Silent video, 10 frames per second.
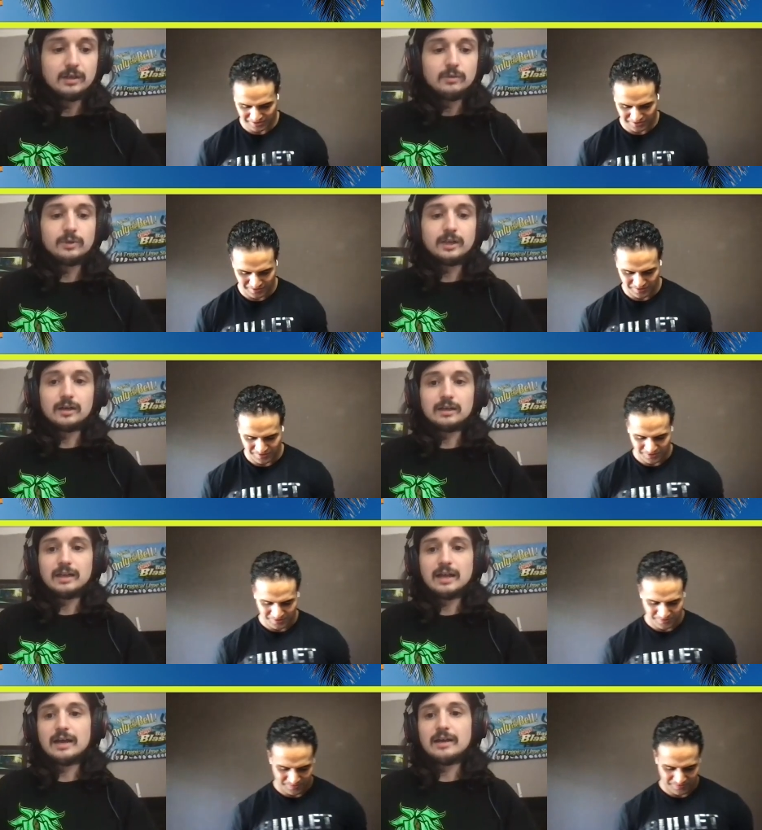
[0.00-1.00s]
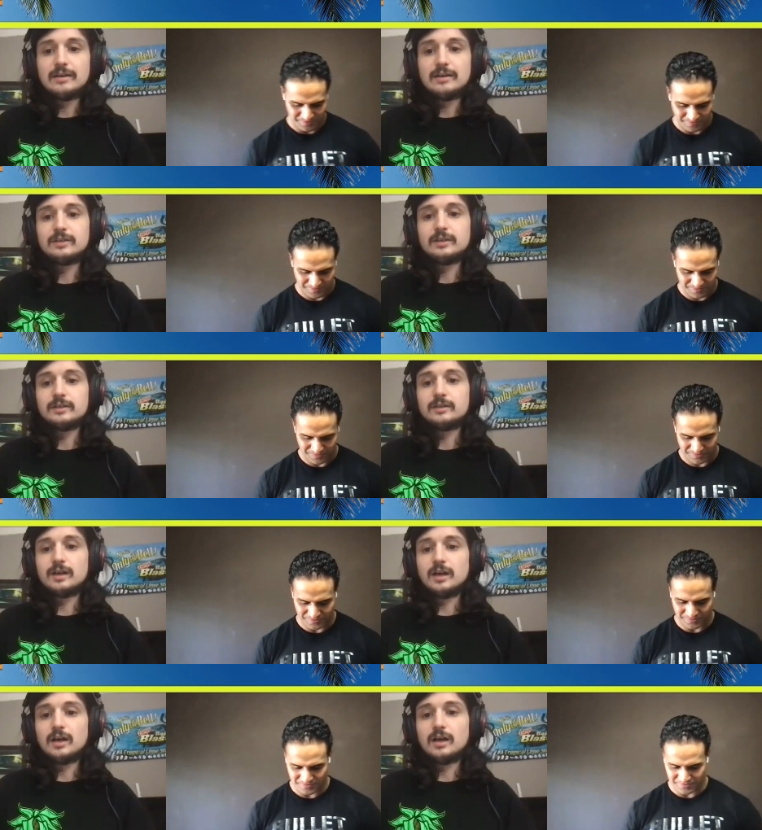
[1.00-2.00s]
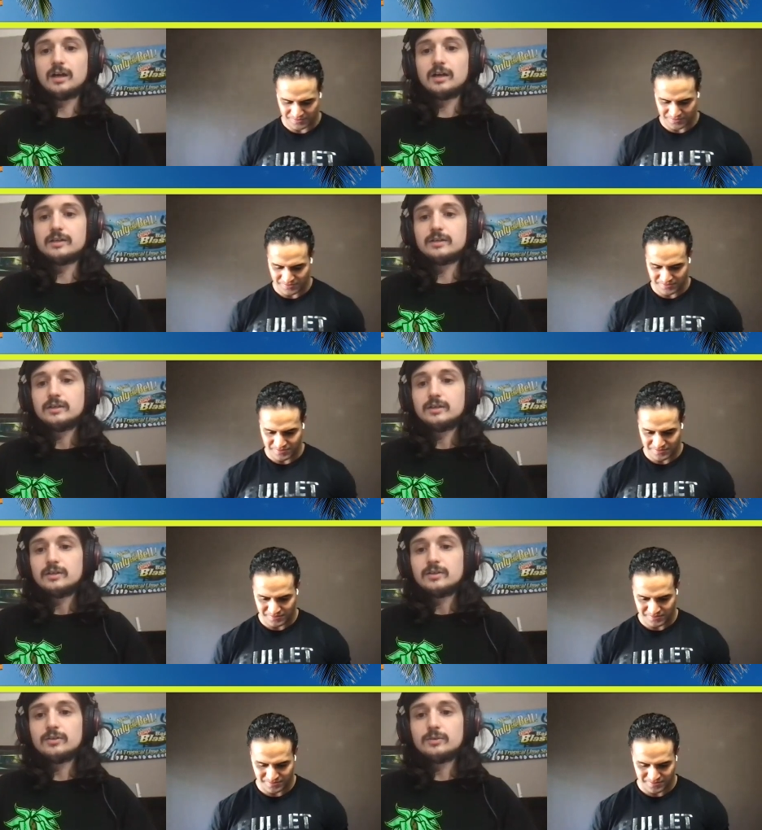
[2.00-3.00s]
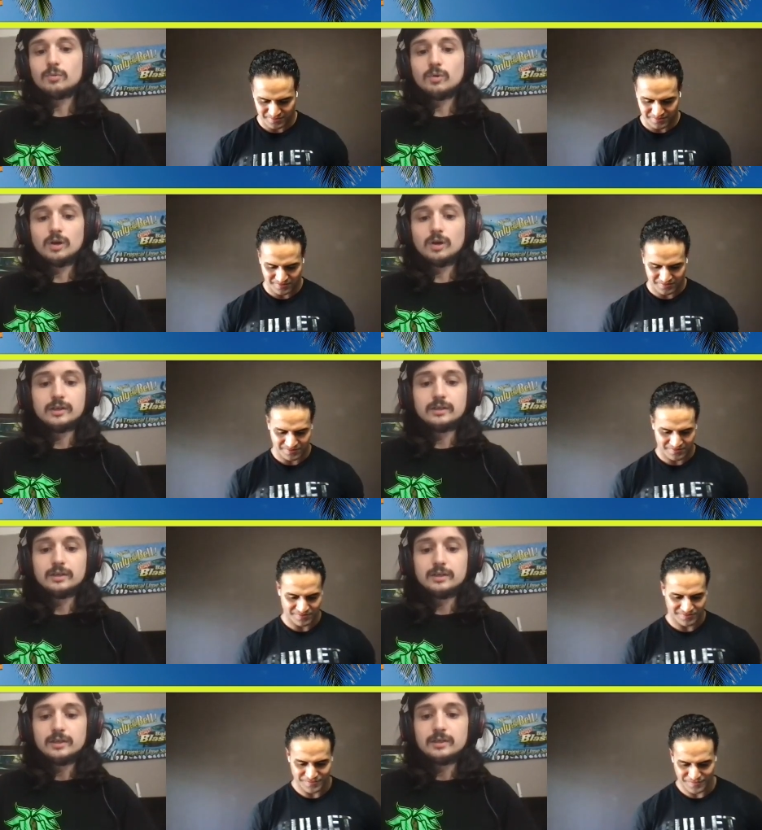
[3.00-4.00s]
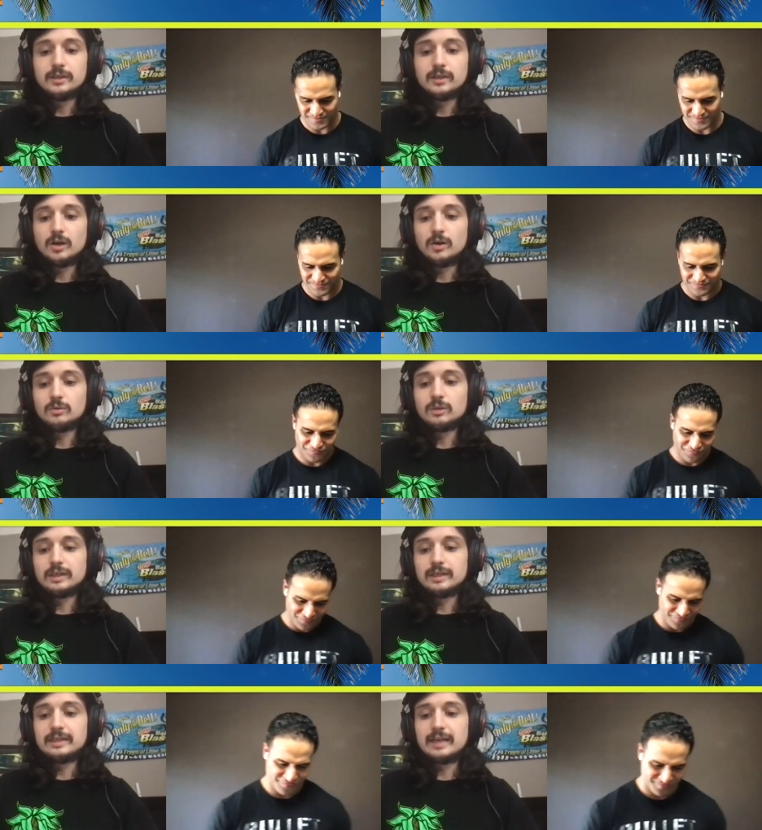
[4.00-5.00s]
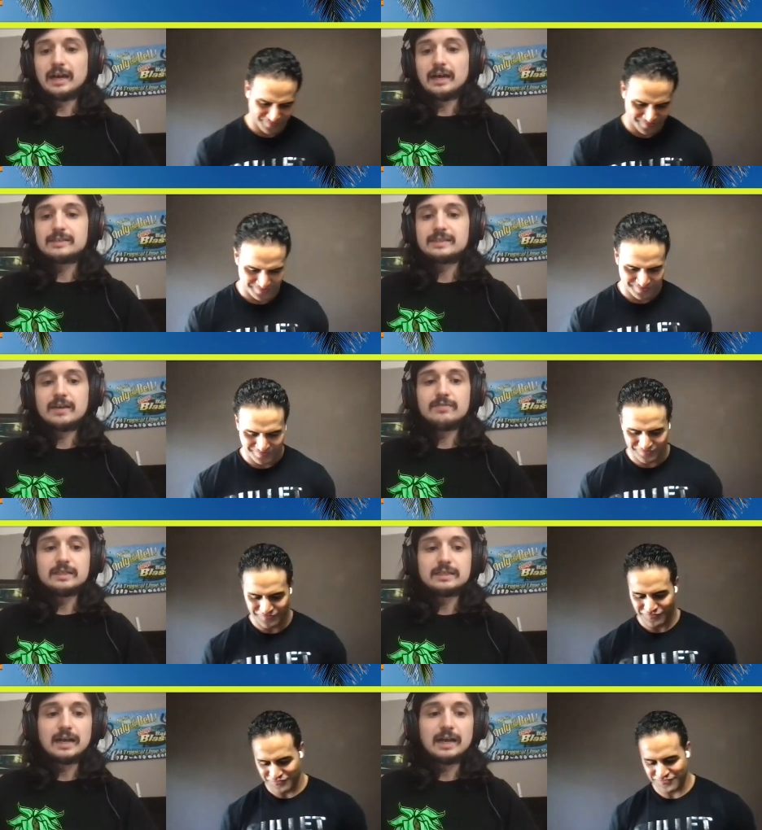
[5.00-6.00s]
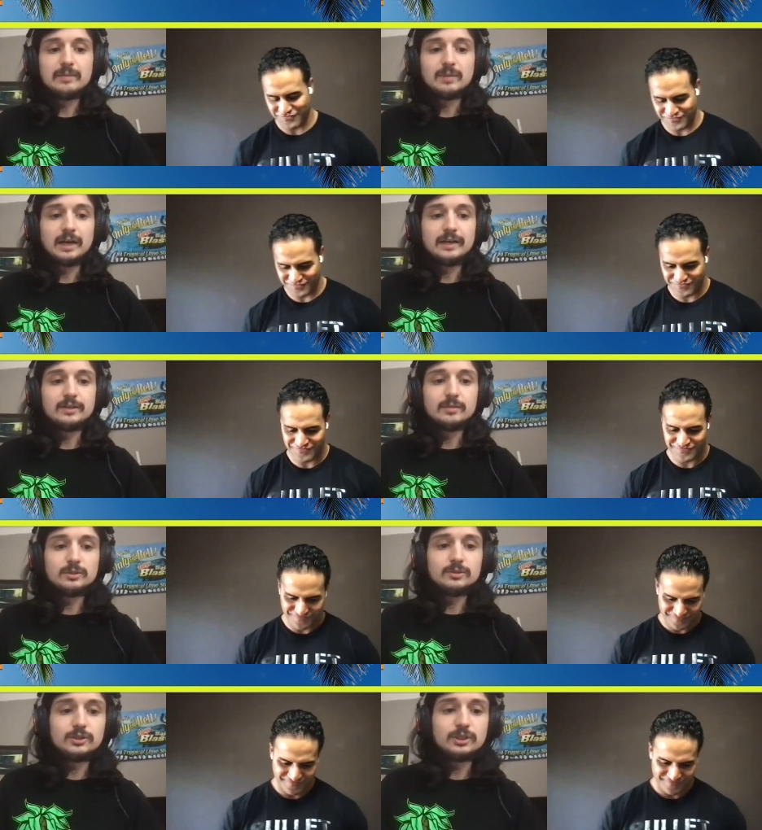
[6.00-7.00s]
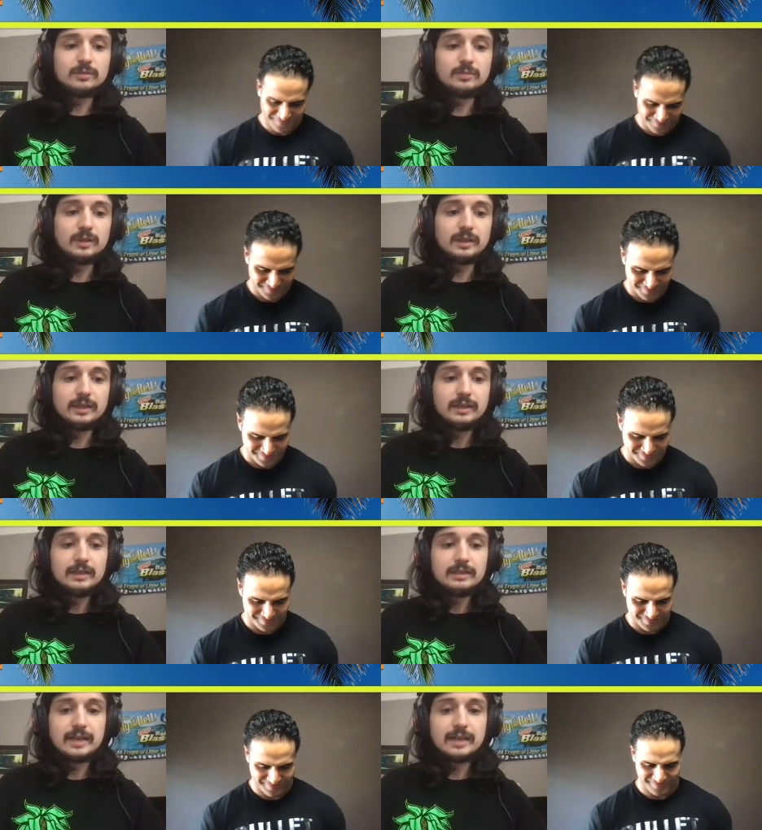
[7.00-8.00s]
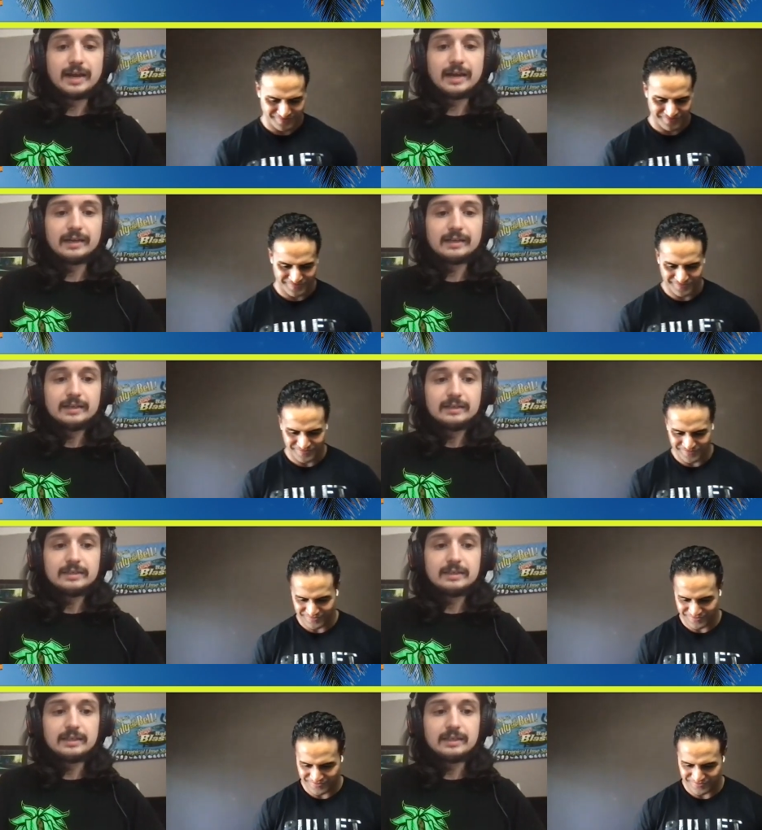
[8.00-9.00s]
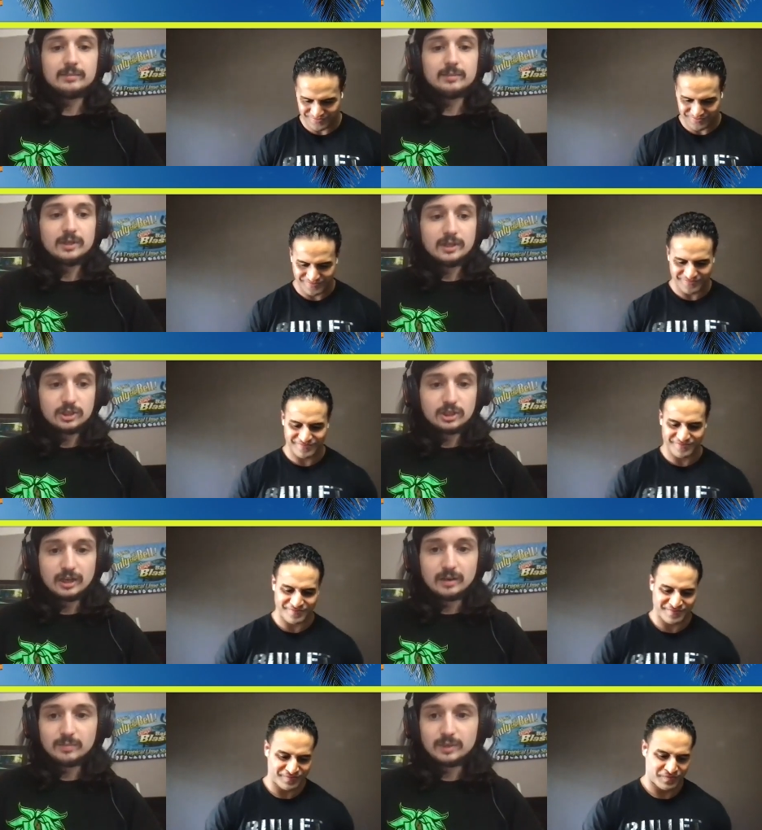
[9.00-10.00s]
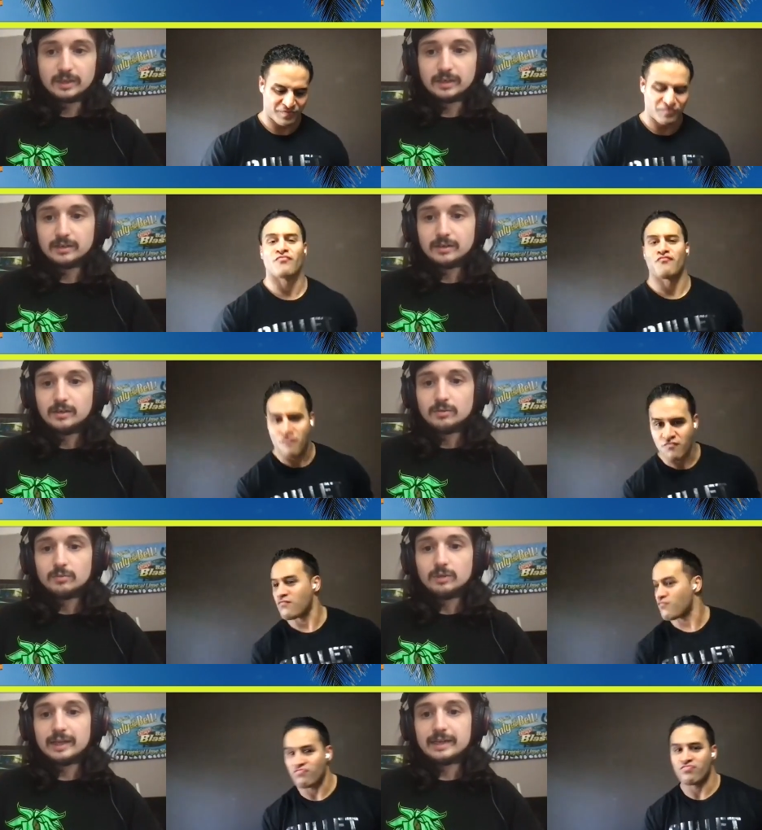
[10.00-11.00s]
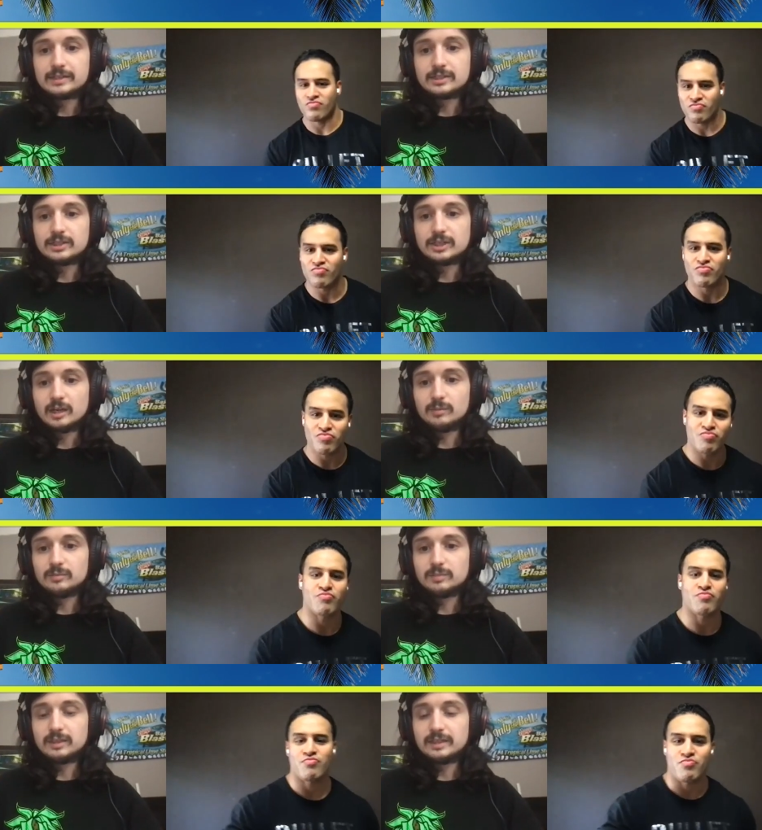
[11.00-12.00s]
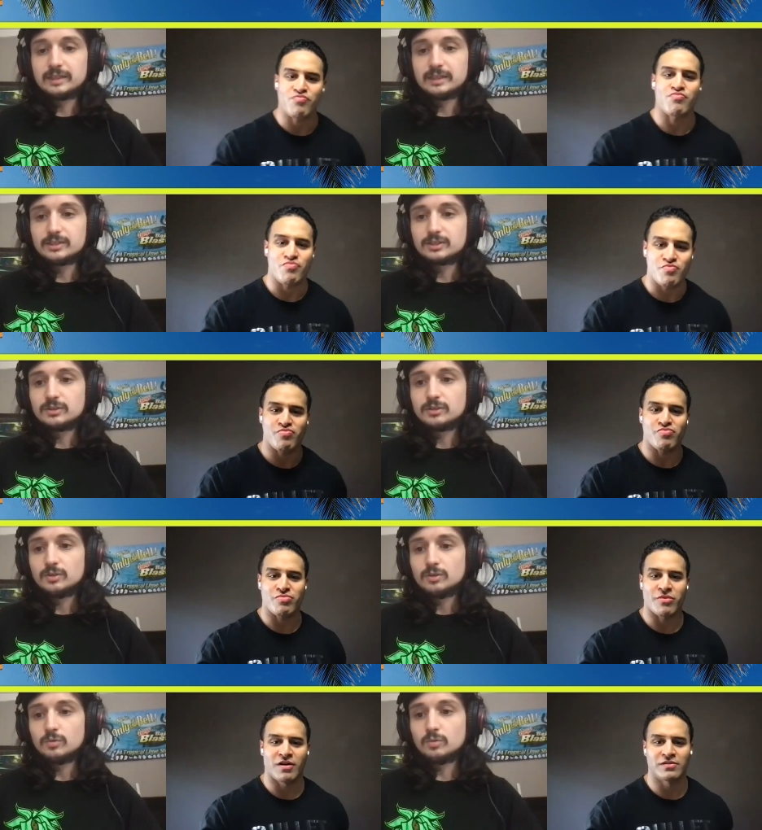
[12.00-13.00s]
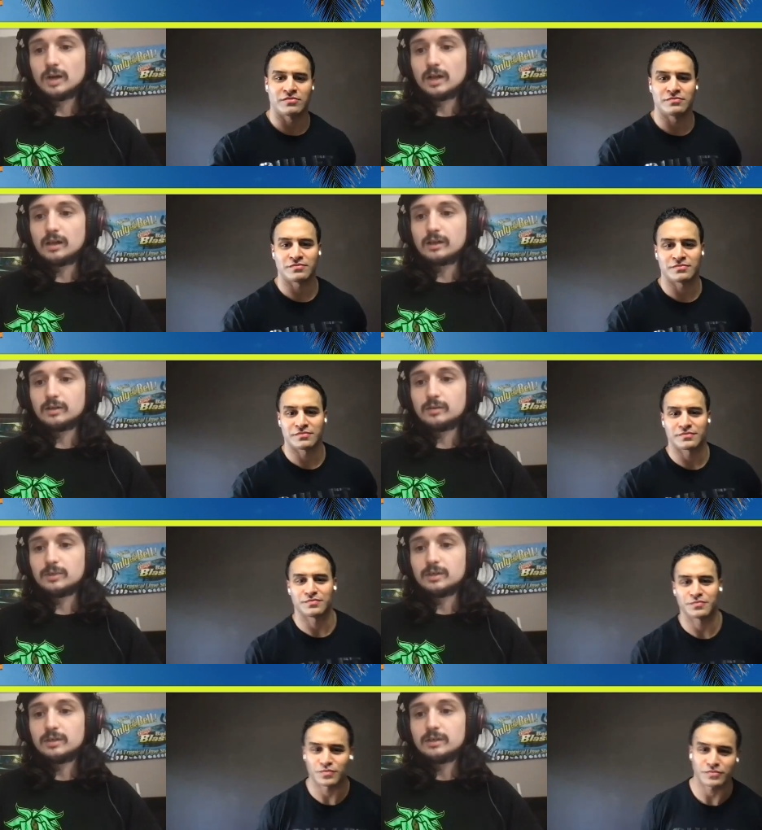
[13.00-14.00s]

Speaker 1: We are live here on the one, the only, the uh, seven time IWGP Tag Team Champion. Ladies and gentlemen, please welcome.